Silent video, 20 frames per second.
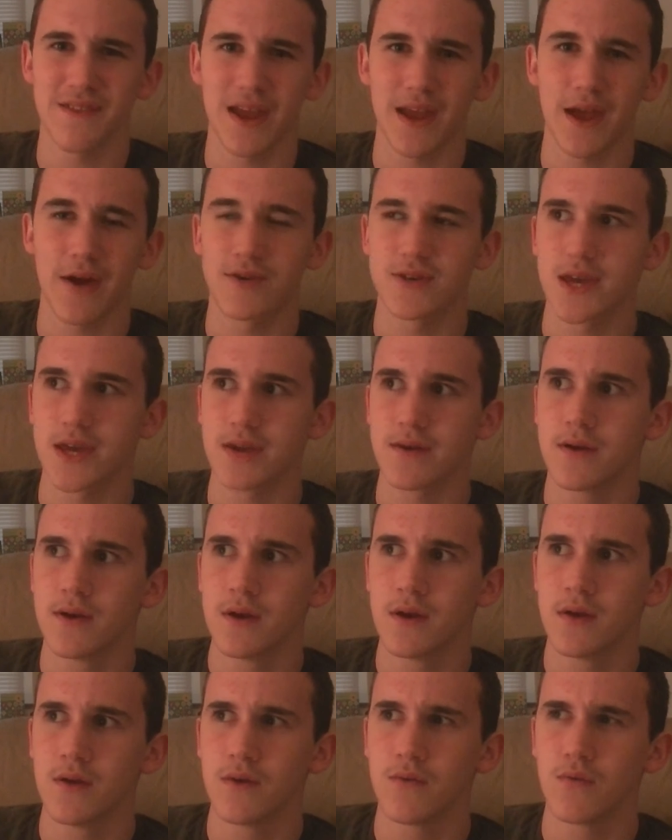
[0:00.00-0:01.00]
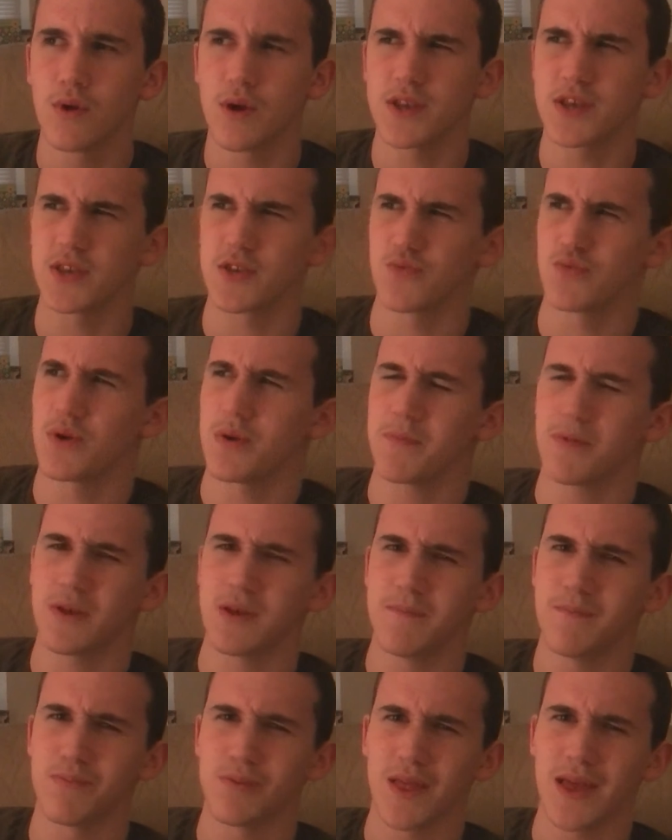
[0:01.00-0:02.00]
Like, I was like, what, does Ripley
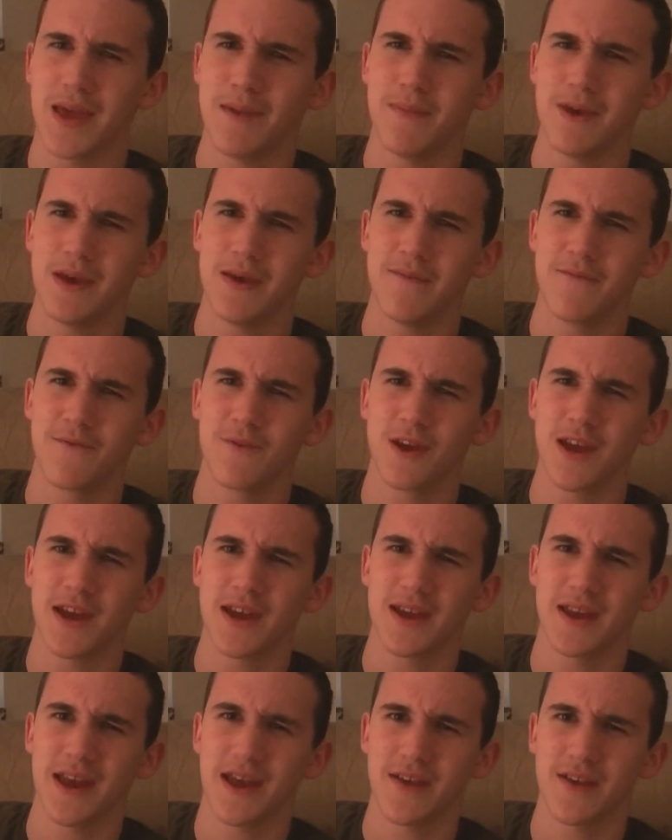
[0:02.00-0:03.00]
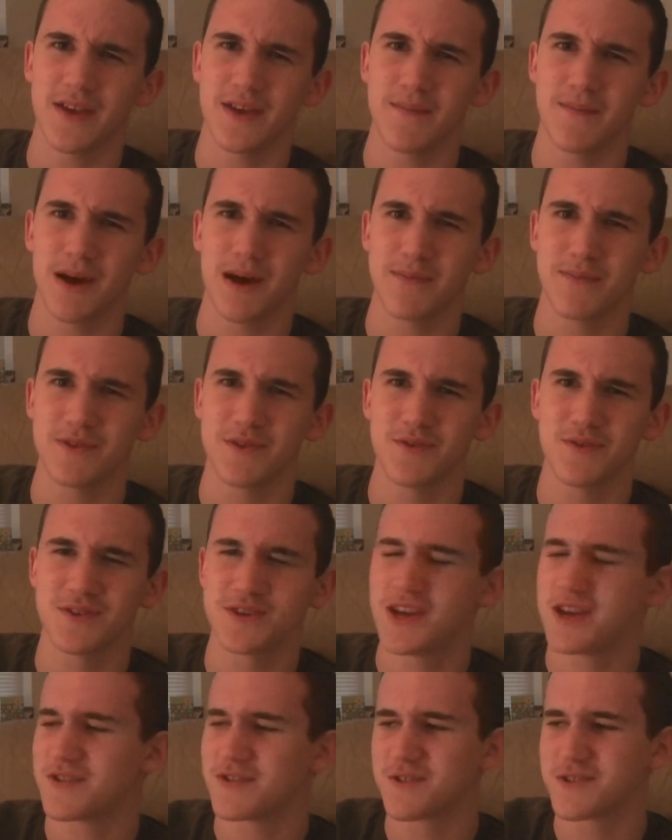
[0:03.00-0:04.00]
blame him for getting an alien popped into his
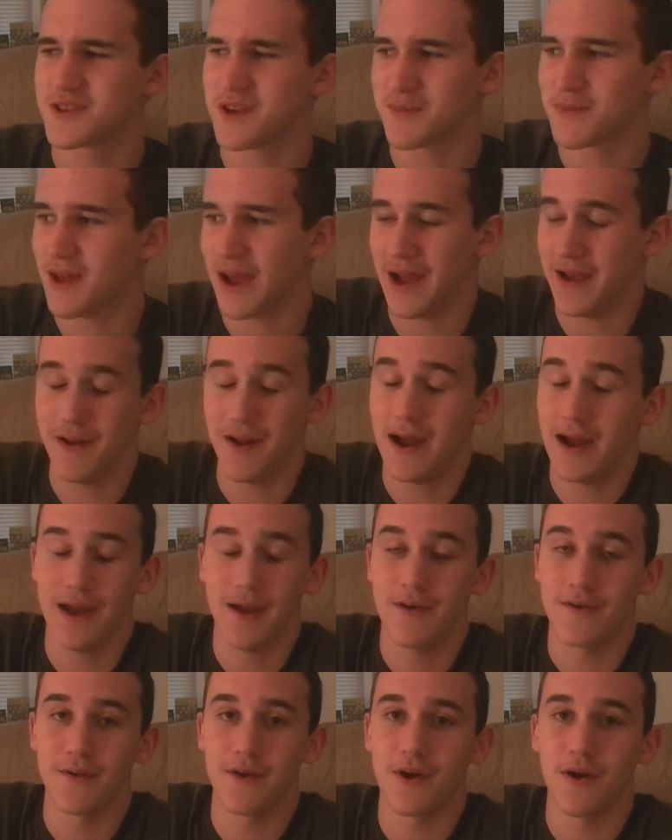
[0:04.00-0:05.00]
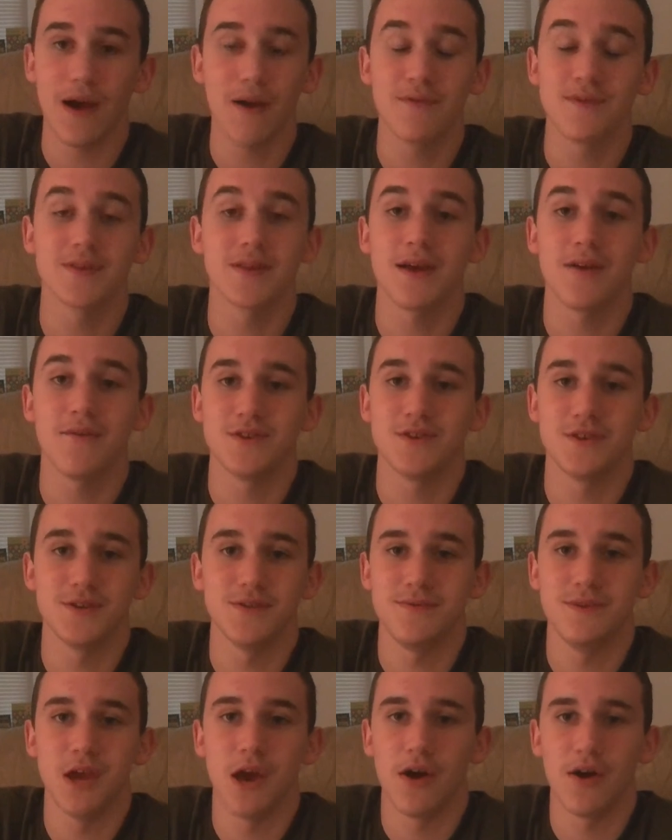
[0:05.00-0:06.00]
chest or something? I don't know. I was
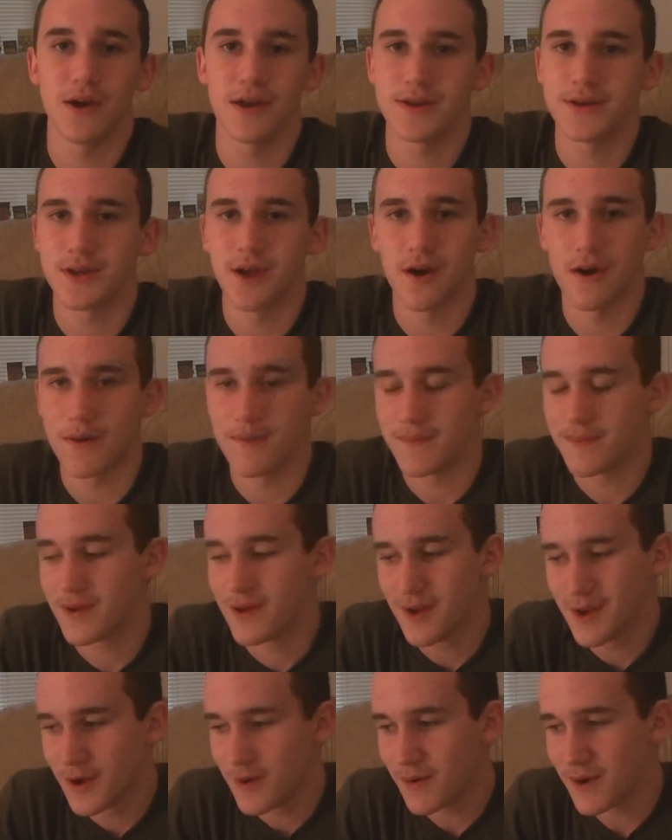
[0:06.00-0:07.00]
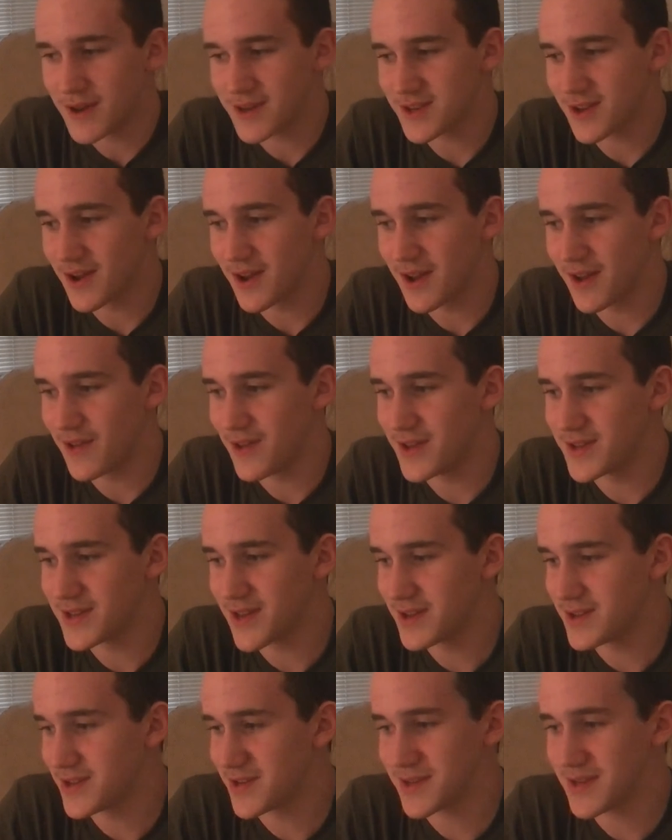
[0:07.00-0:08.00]
young and dumb when I saw Aliens. I
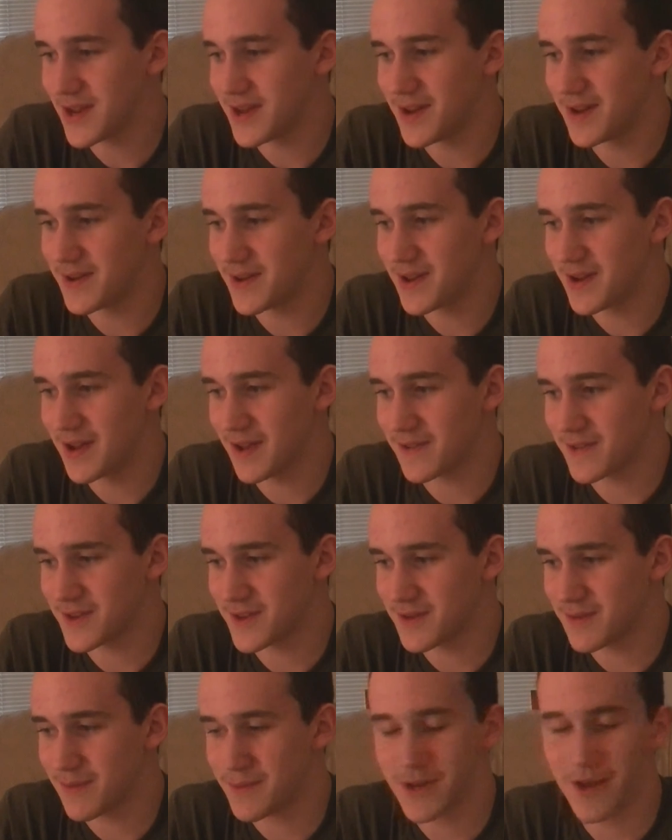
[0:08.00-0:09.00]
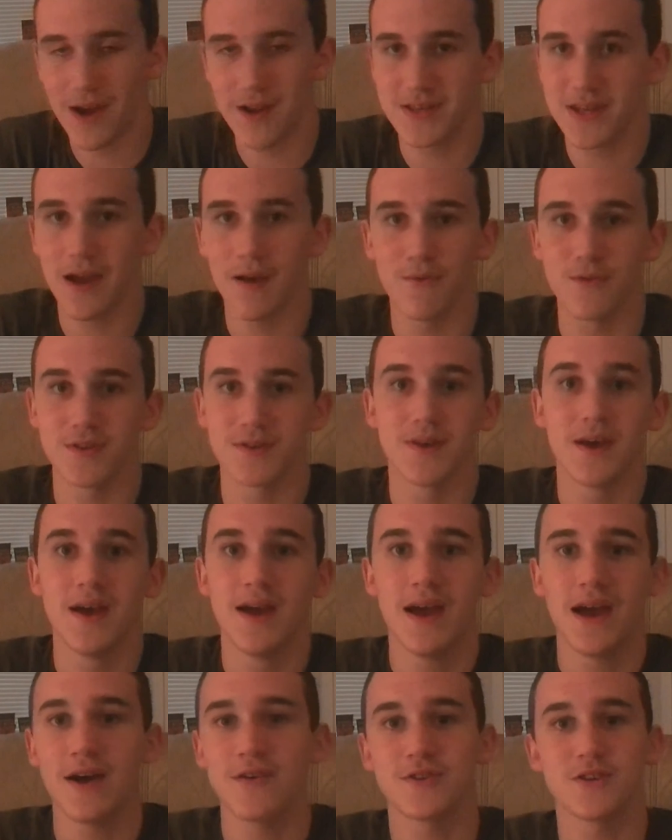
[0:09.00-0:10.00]
didn't connect the dots. I was
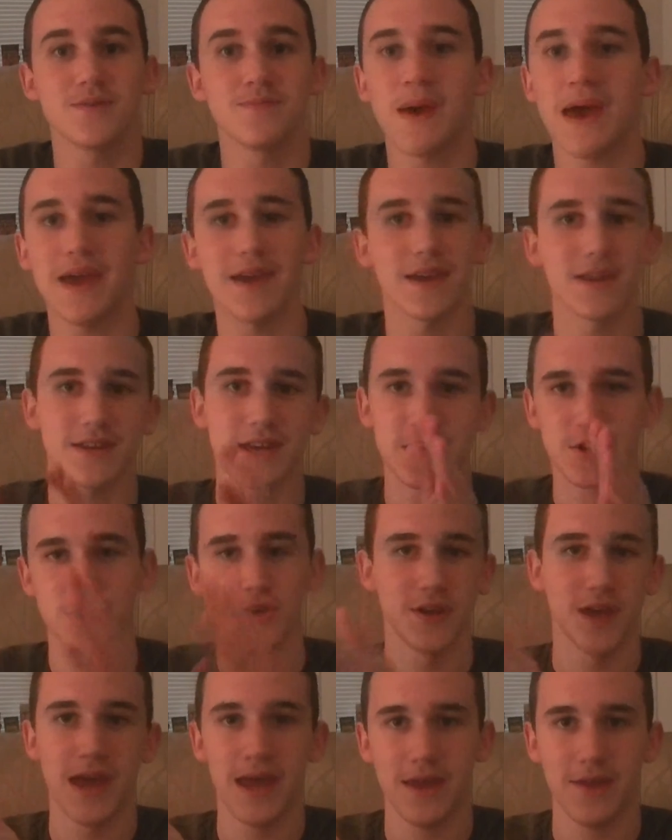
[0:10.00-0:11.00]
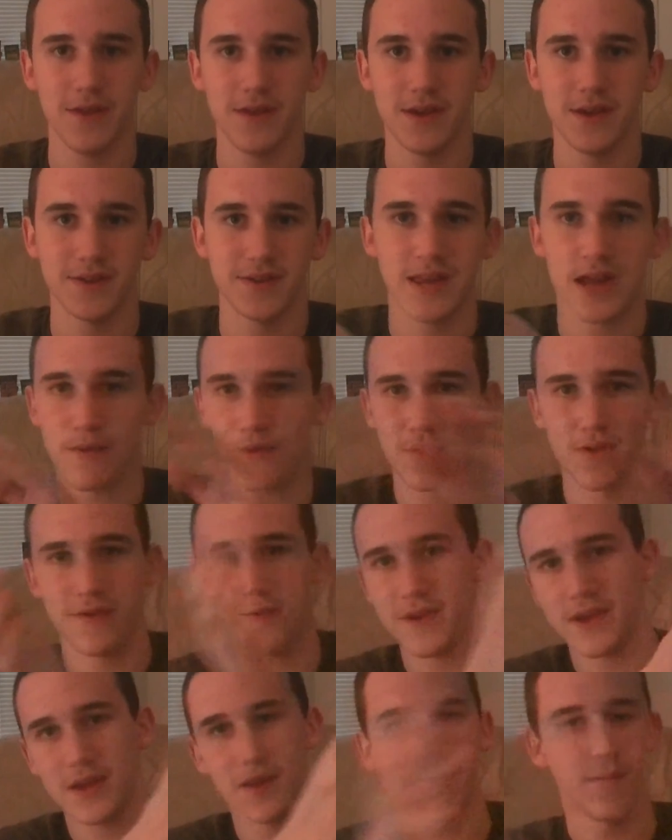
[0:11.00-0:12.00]
just paying attention to Aliens, not really
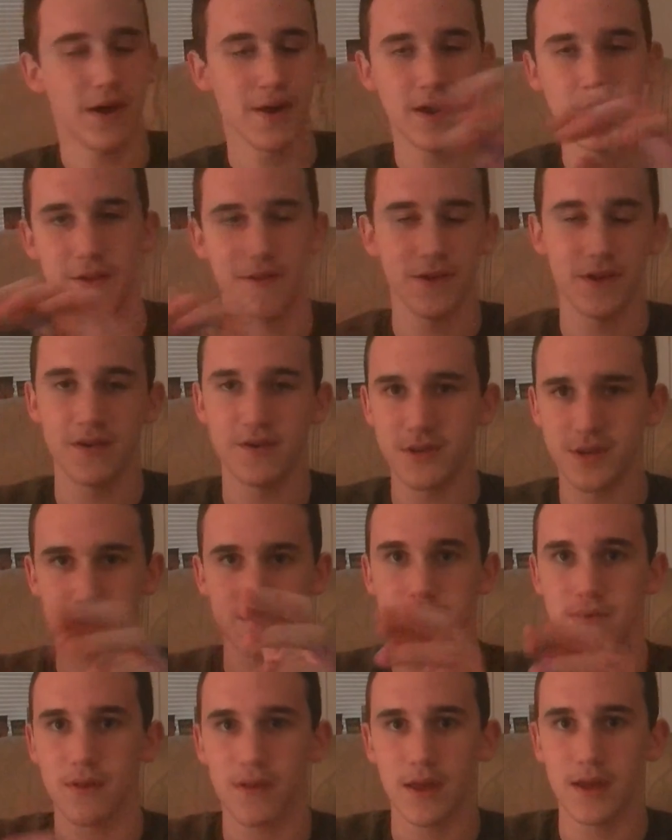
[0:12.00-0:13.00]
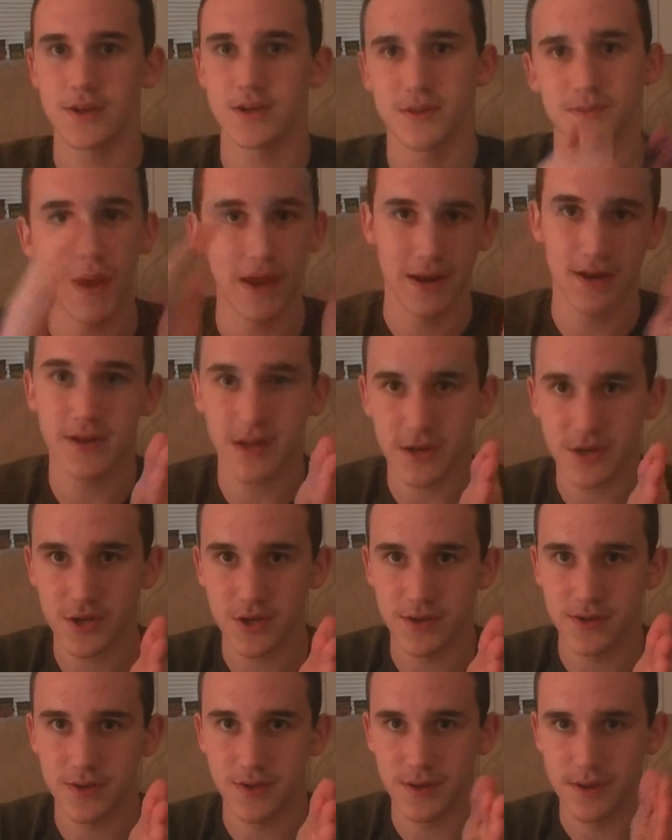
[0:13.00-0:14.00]
thinking about anything. I was just paying
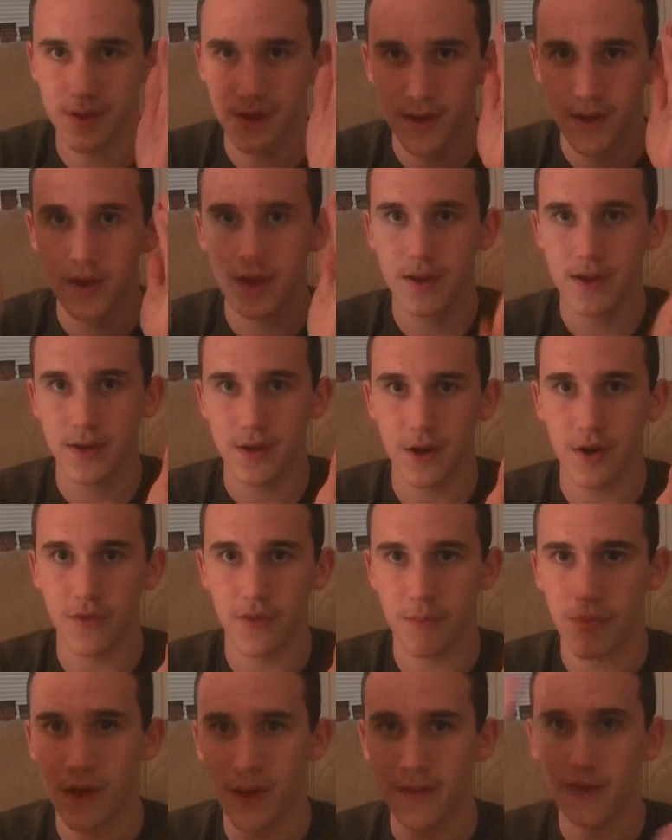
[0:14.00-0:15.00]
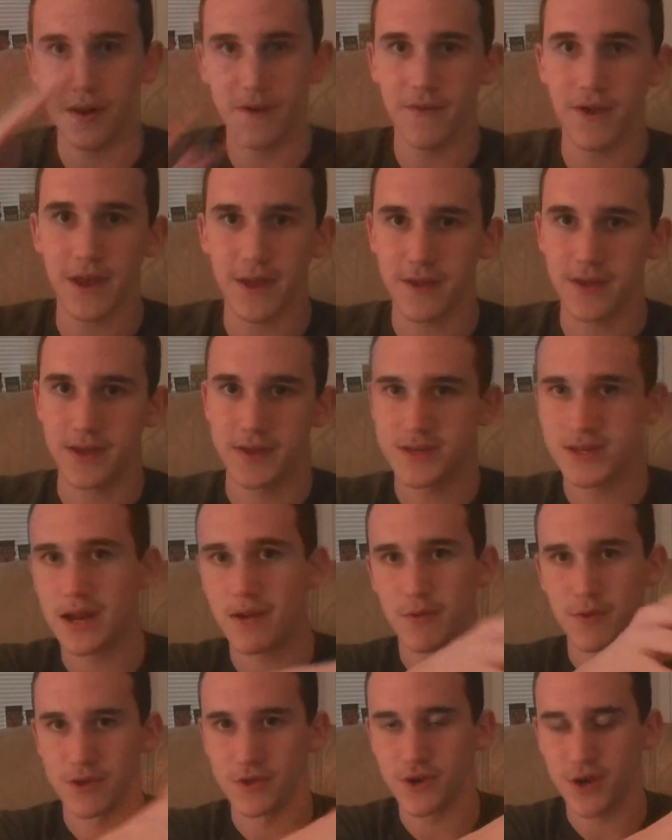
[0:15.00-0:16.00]
attention to, the plot line of Aliens, not
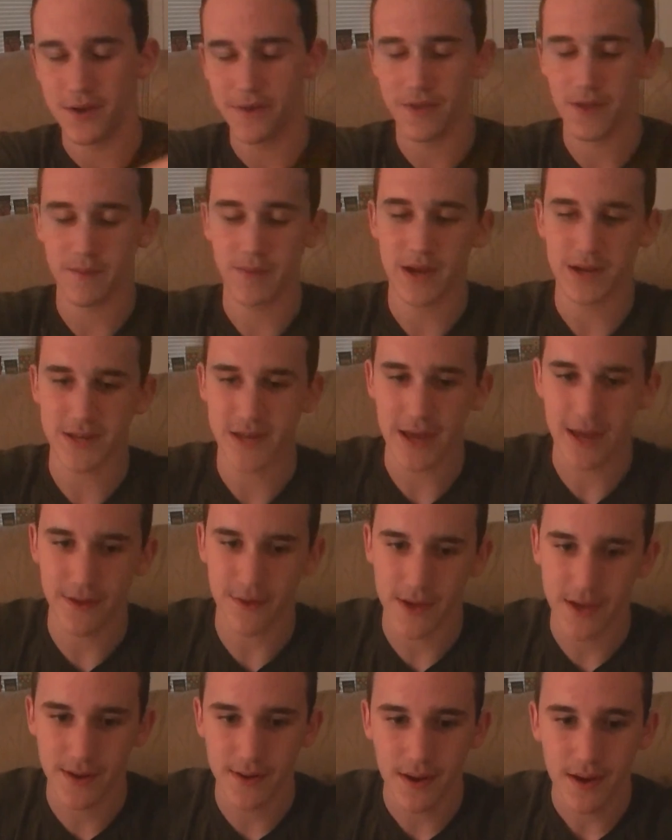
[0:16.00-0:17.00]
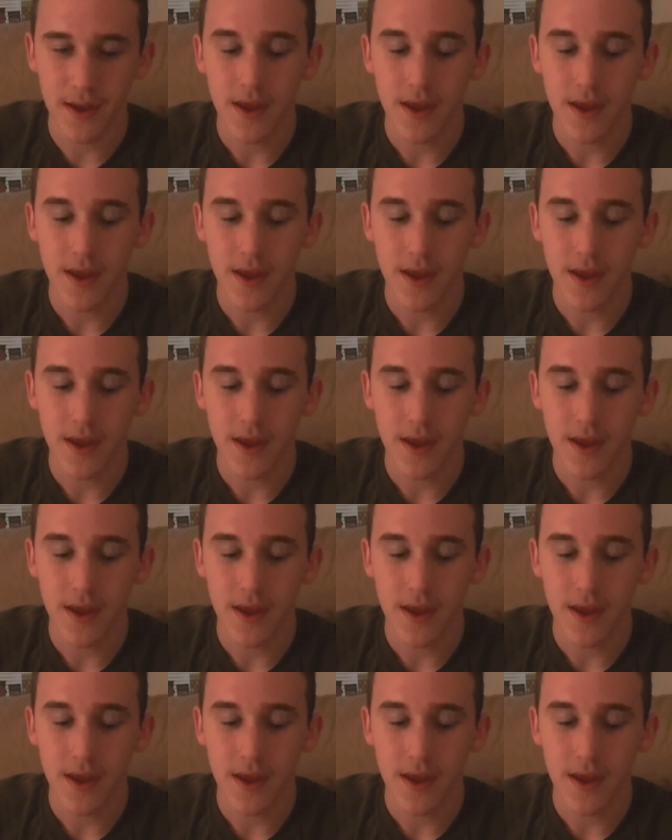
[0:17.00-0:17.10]
really trying to think back to Alien.